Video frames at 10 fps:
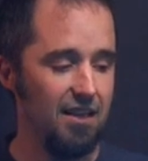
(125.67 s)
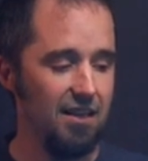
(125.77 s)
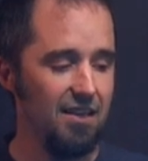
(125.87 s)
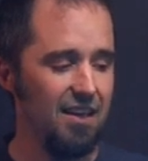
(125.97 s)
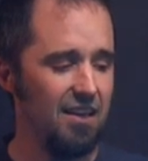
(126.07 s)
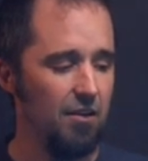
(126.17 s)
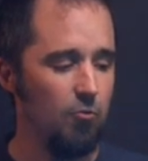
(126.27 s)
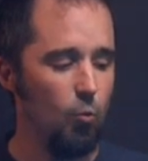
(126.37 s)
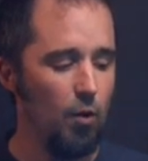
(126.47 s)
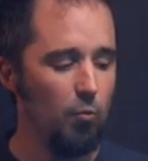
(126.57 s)

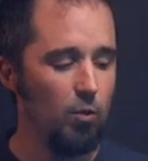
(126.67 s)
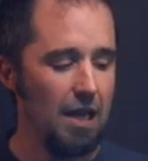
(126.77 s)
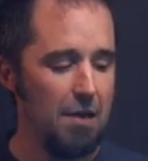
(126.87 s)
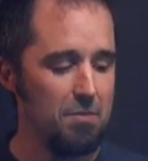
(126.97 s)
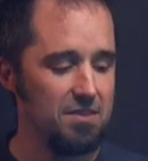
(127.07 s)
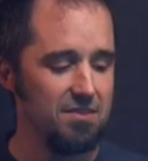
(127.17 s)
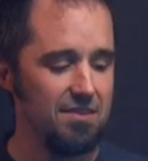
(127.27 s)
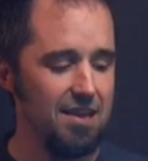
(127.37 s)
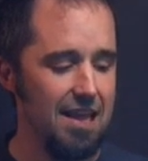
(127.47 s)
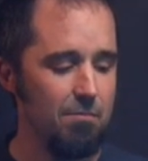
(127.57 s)
Again, when chemists
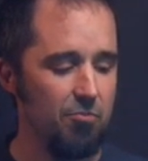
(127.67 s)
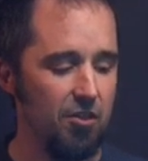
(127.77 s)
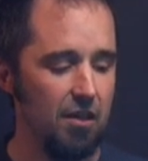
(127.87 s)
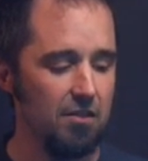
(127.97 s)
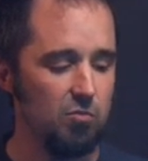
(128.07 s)
name things,